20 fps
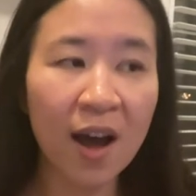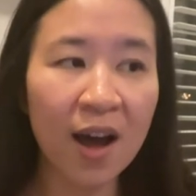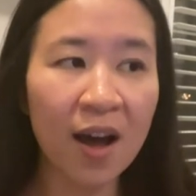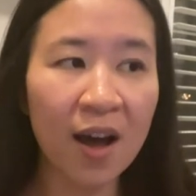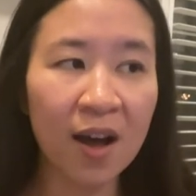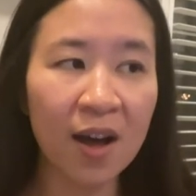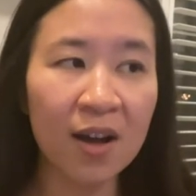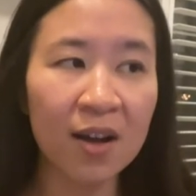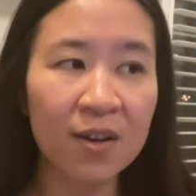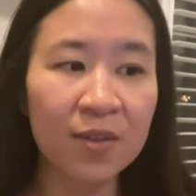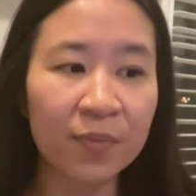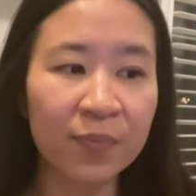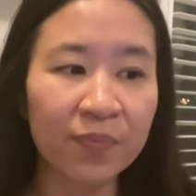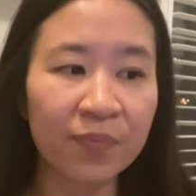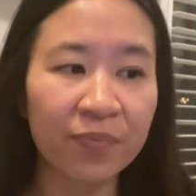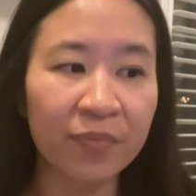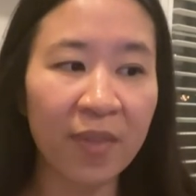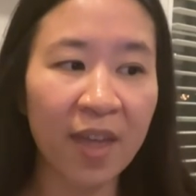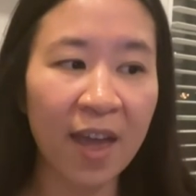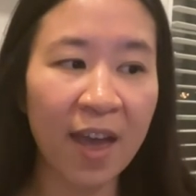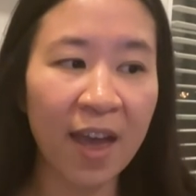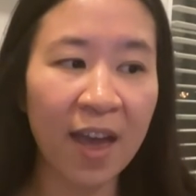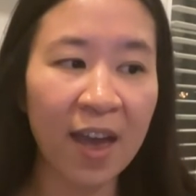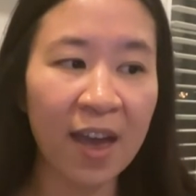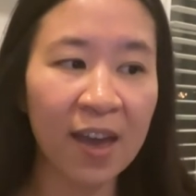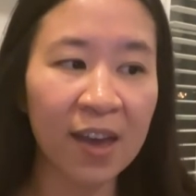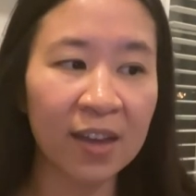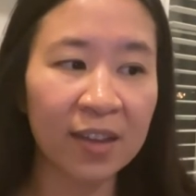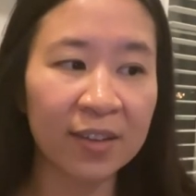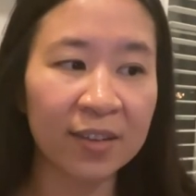um,
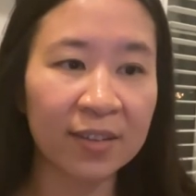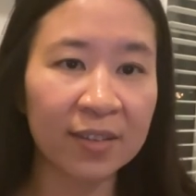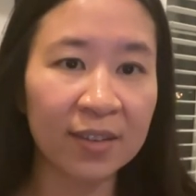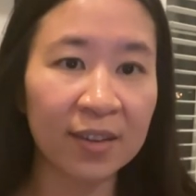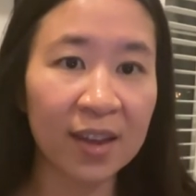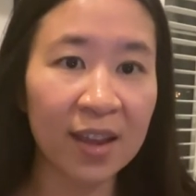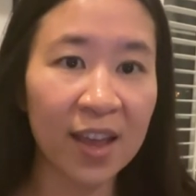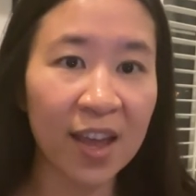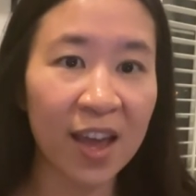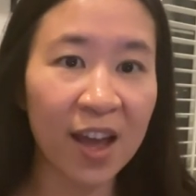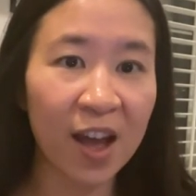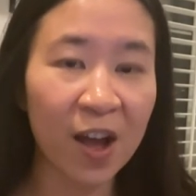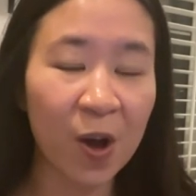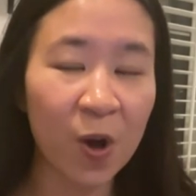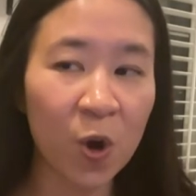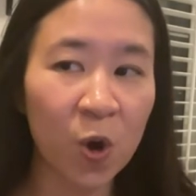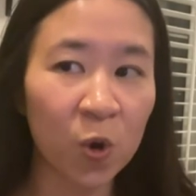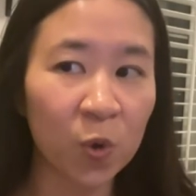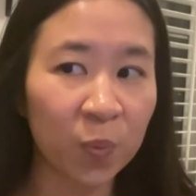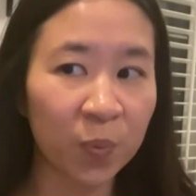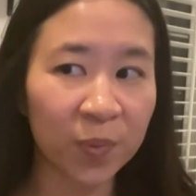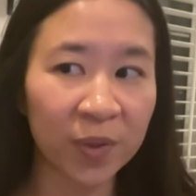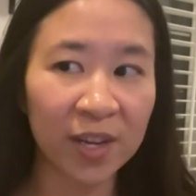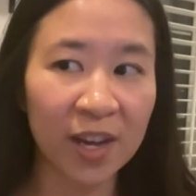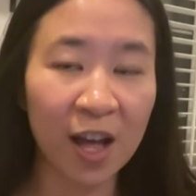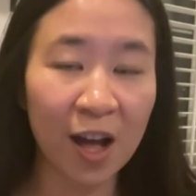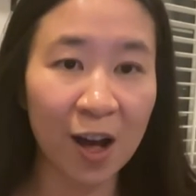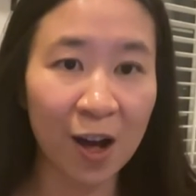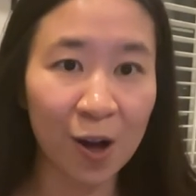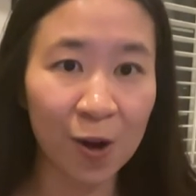and hope it
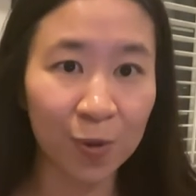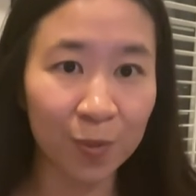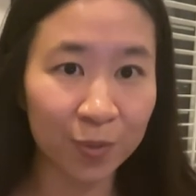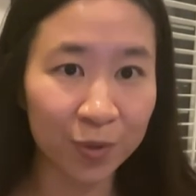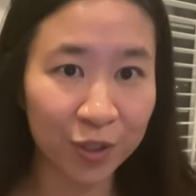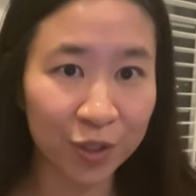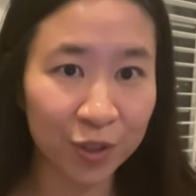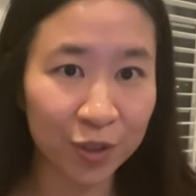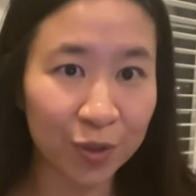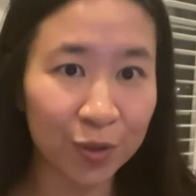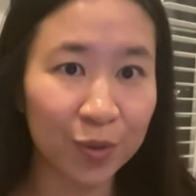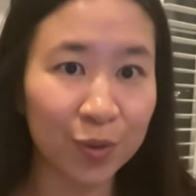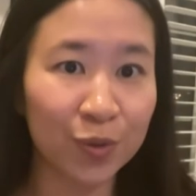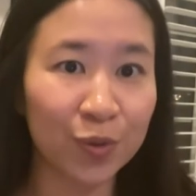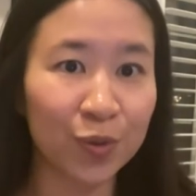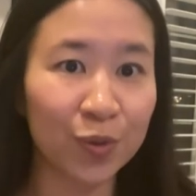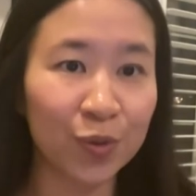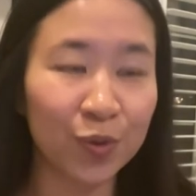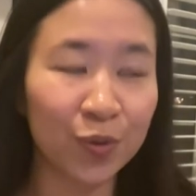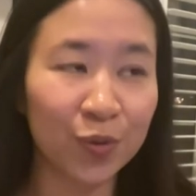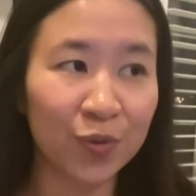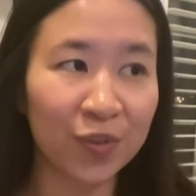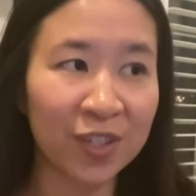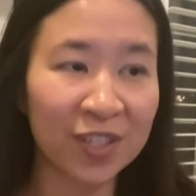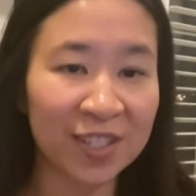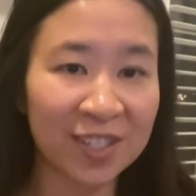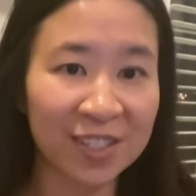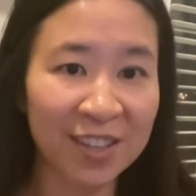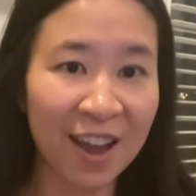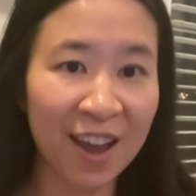helps you
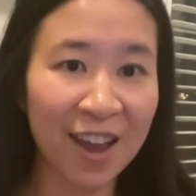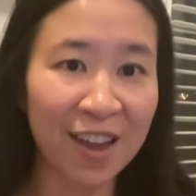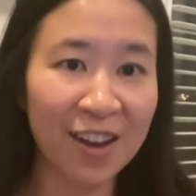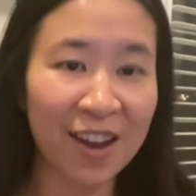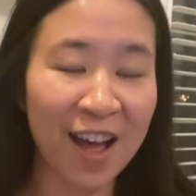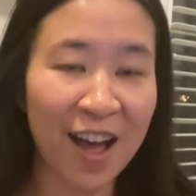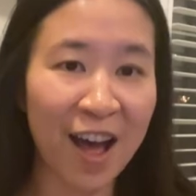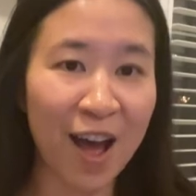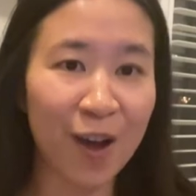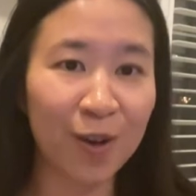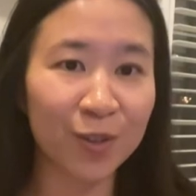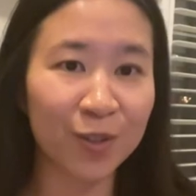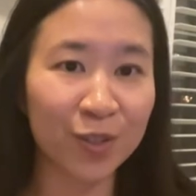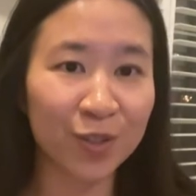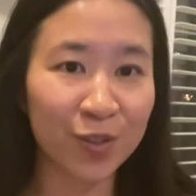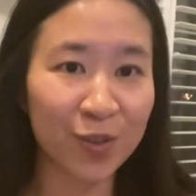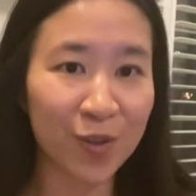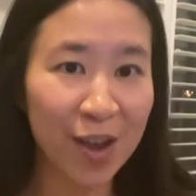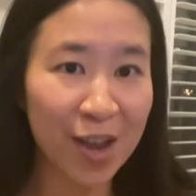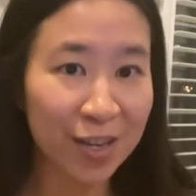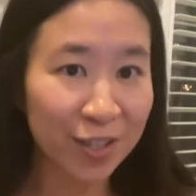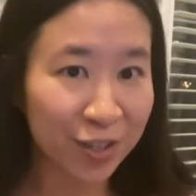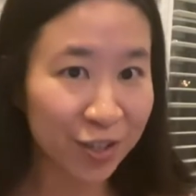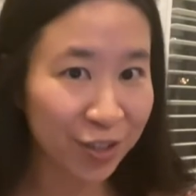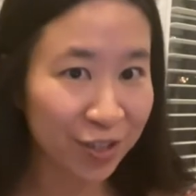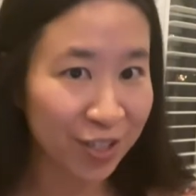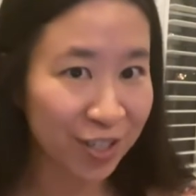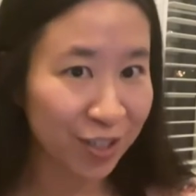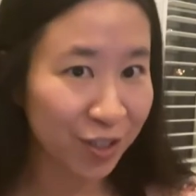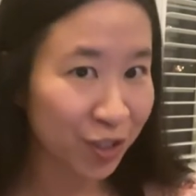decide how to
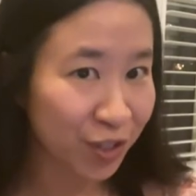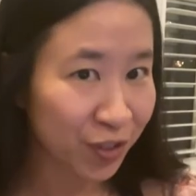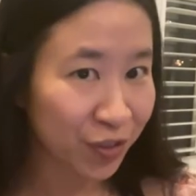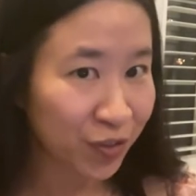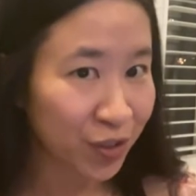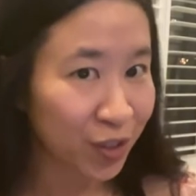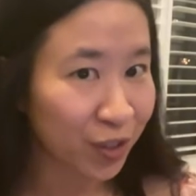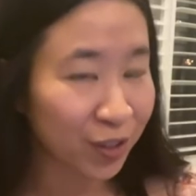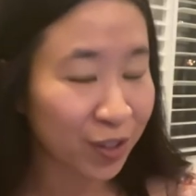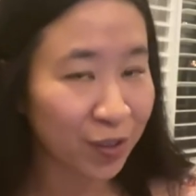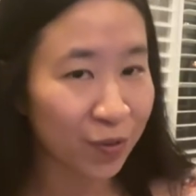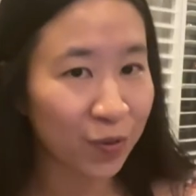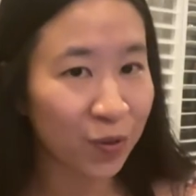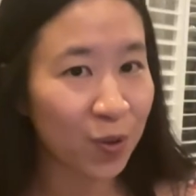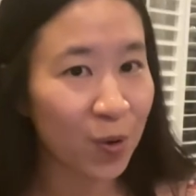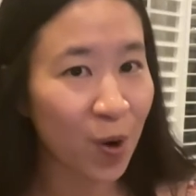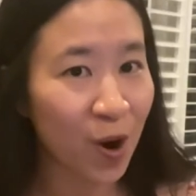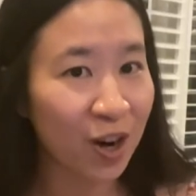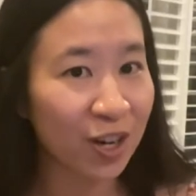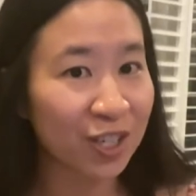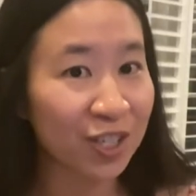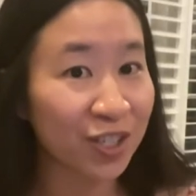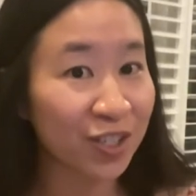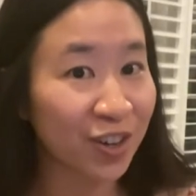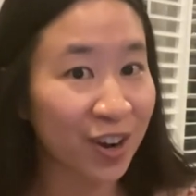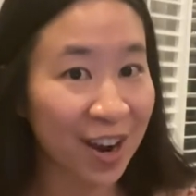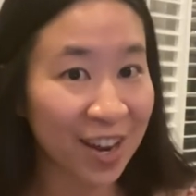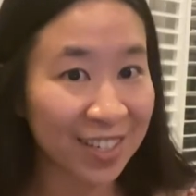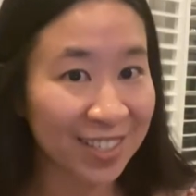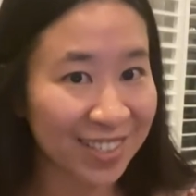enter into this field if you are
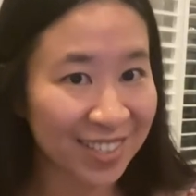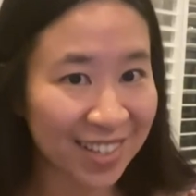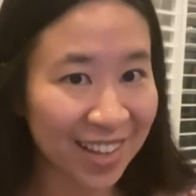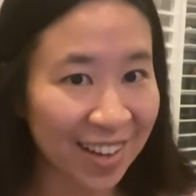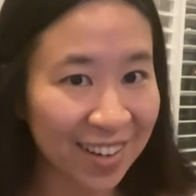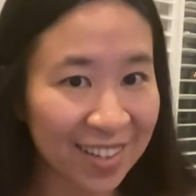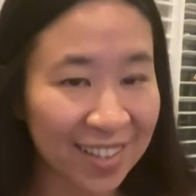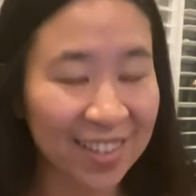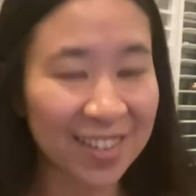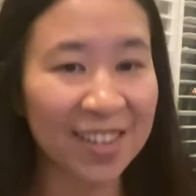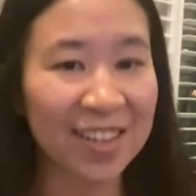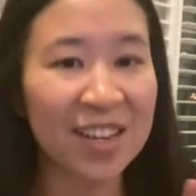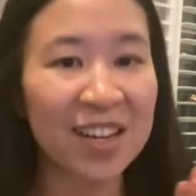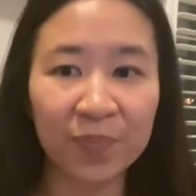trying to get in.